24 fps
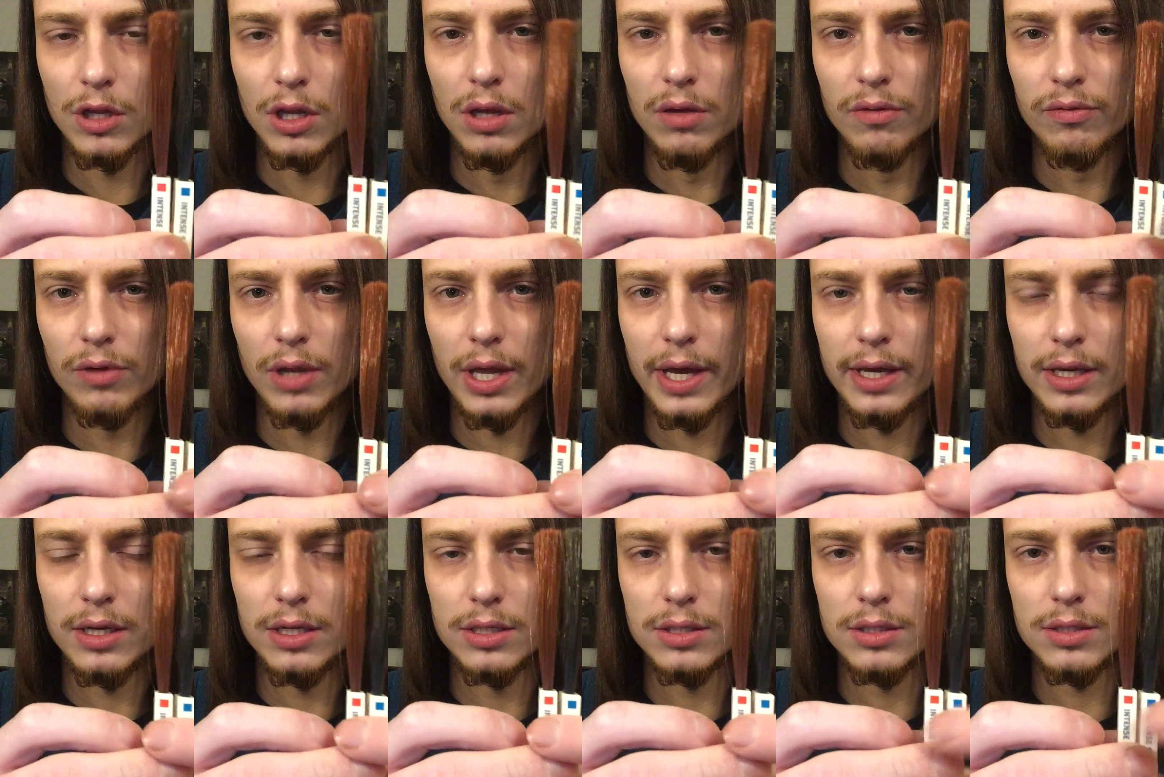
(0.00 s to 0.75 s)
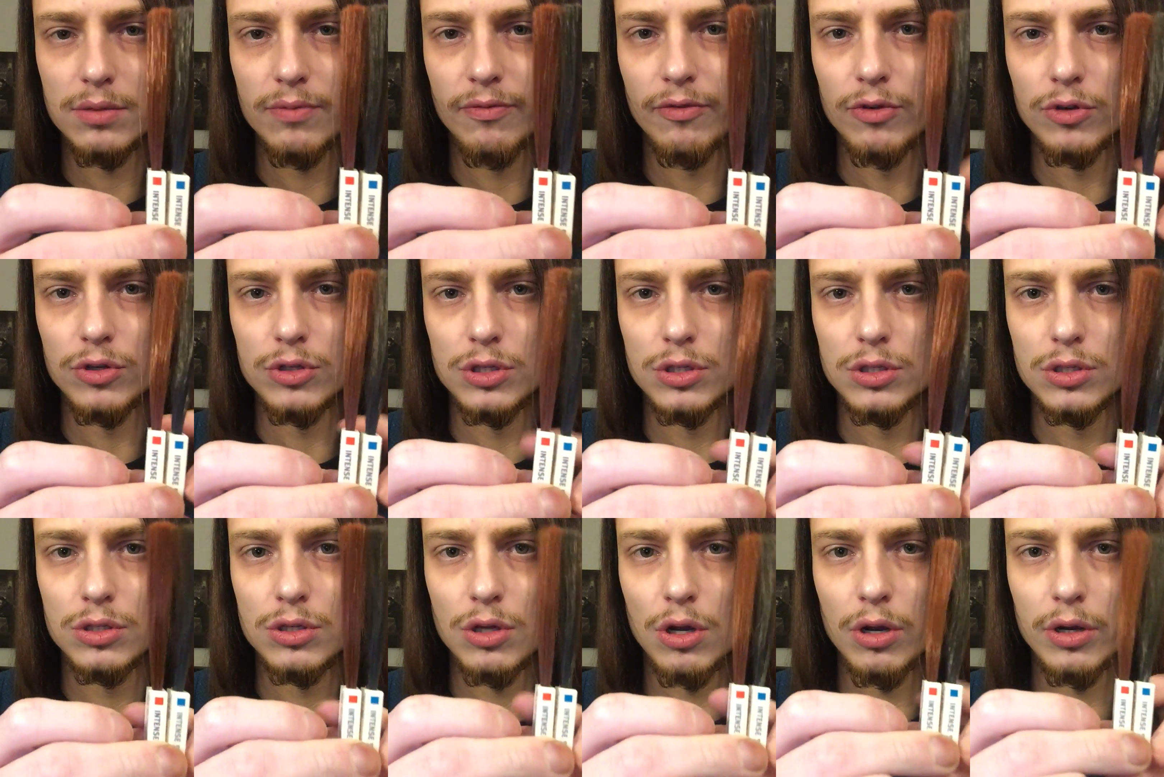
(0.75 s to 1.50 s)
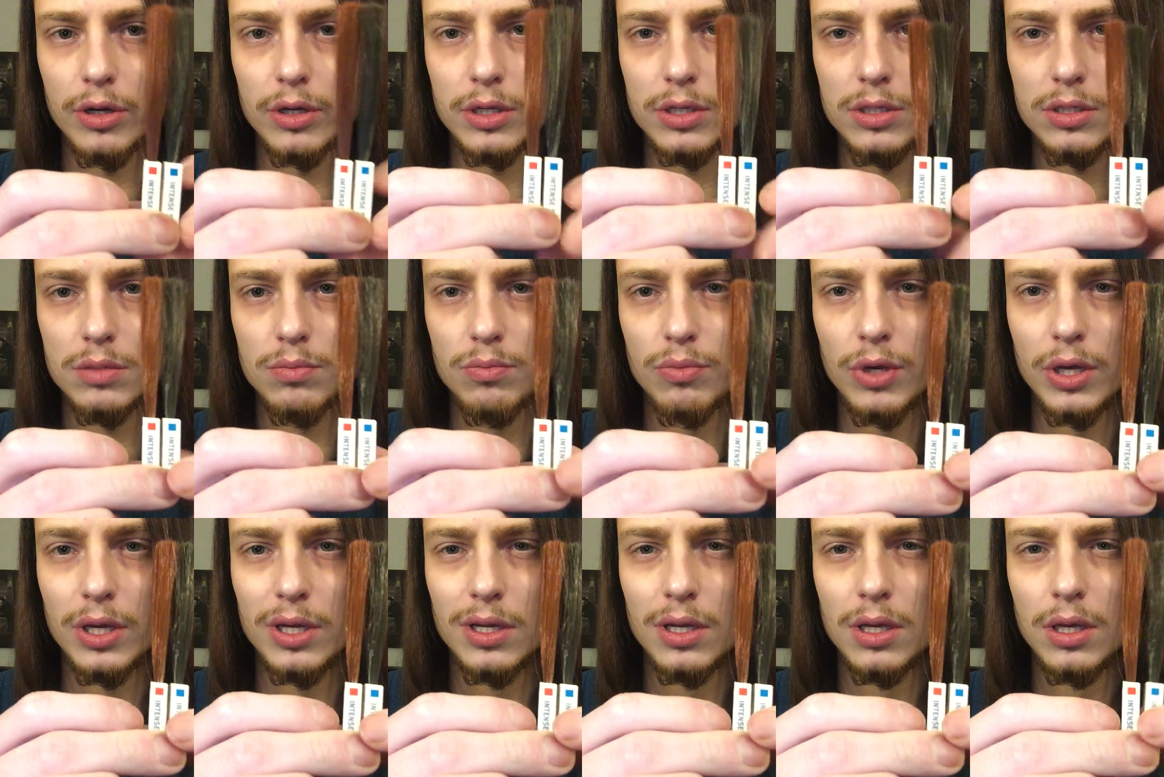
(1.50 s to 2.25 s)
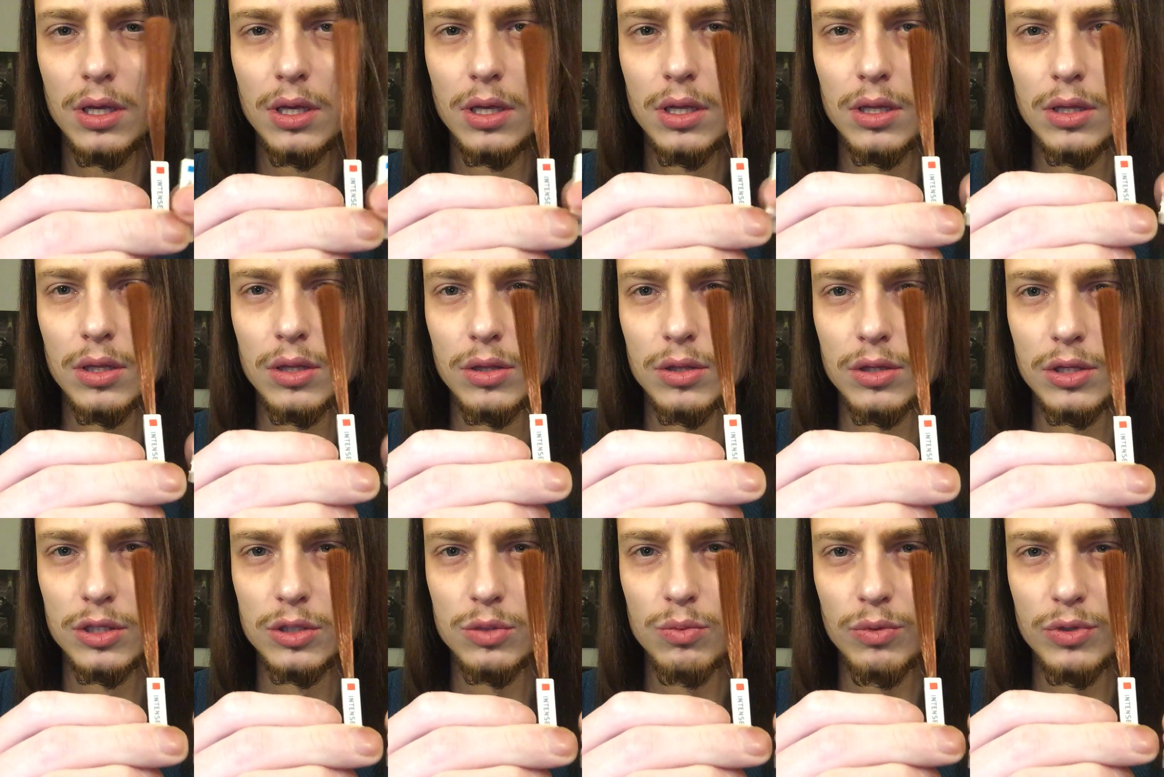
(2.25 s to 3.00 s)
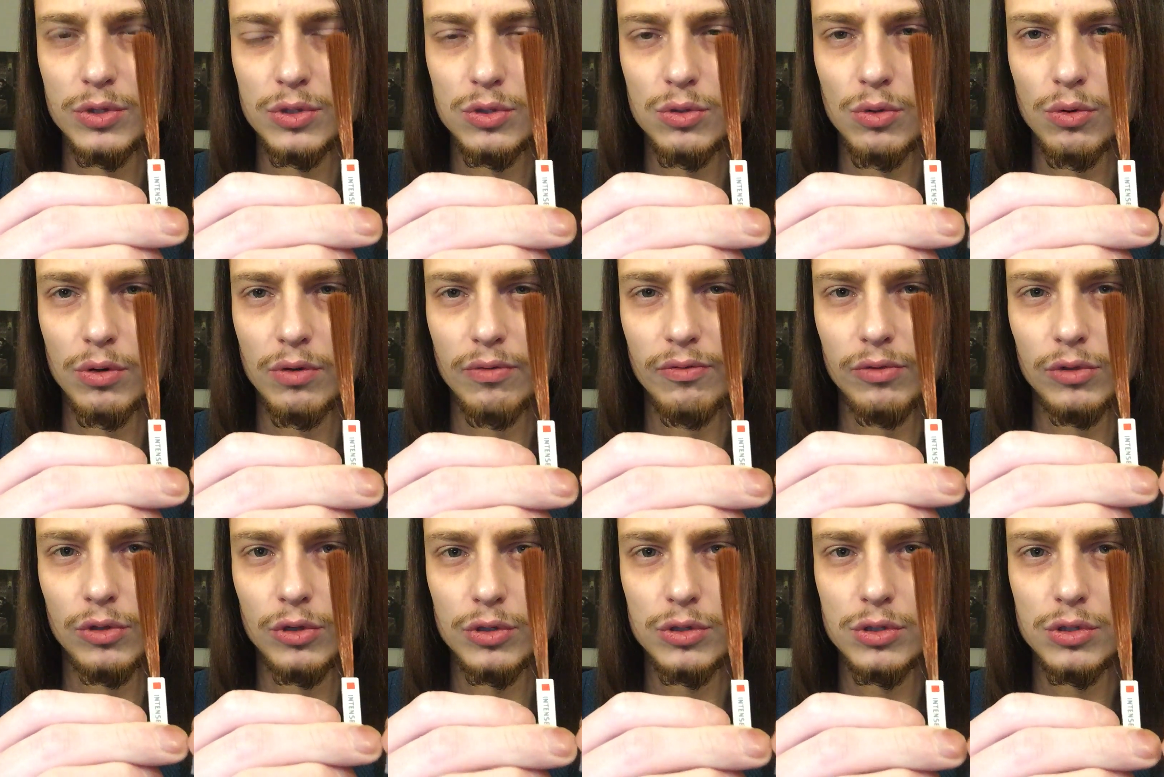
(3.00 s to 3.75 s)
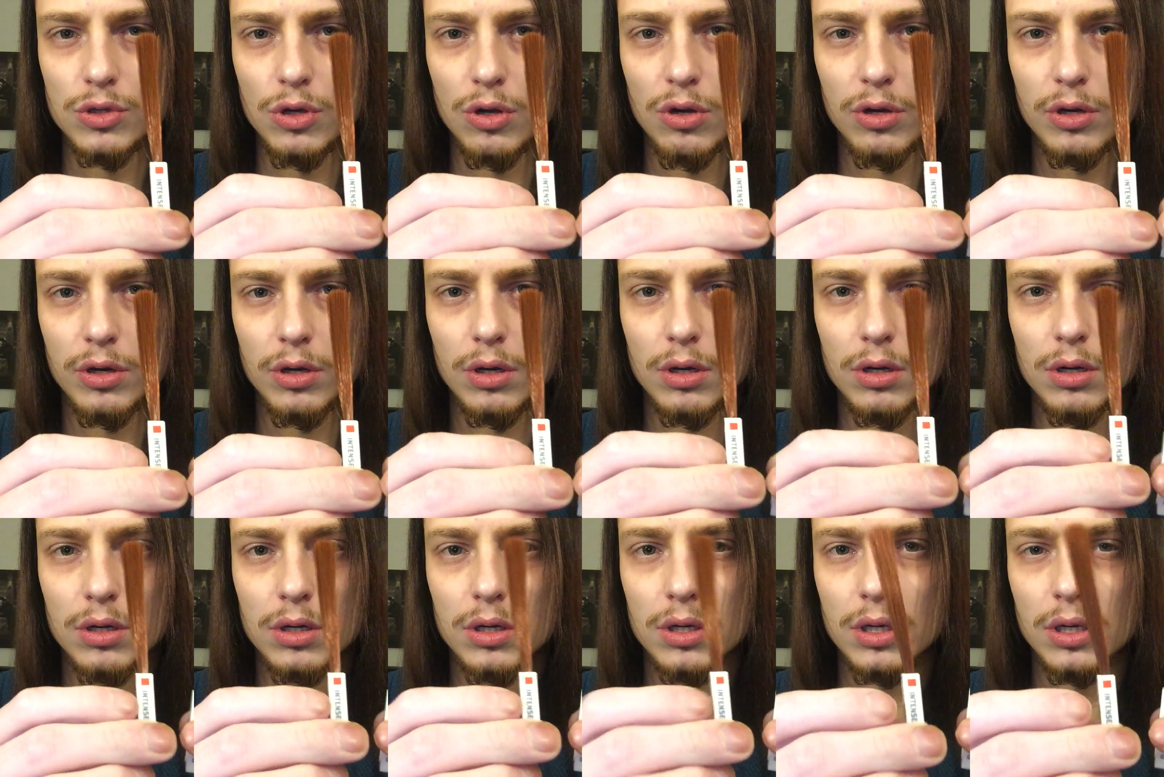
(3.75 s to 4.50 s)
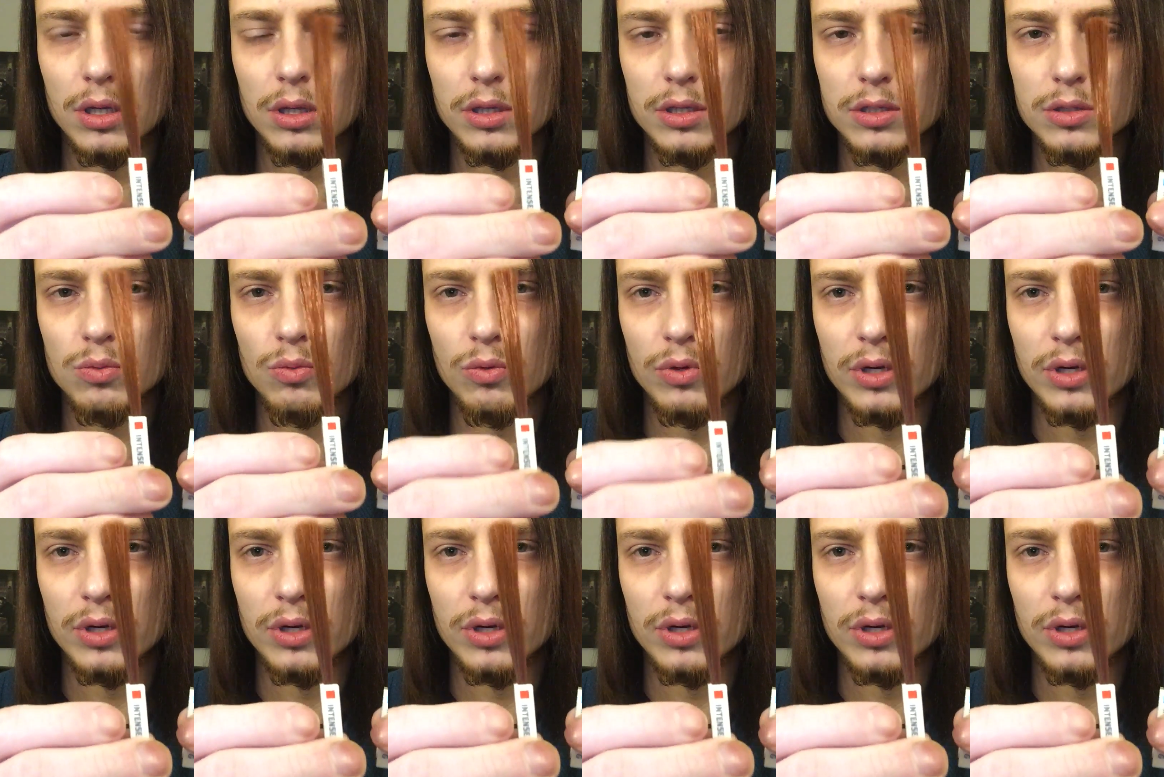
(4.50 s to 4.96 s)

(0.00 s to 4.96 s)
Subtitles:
of lightness versus darkness, but this one sort of looks darker and this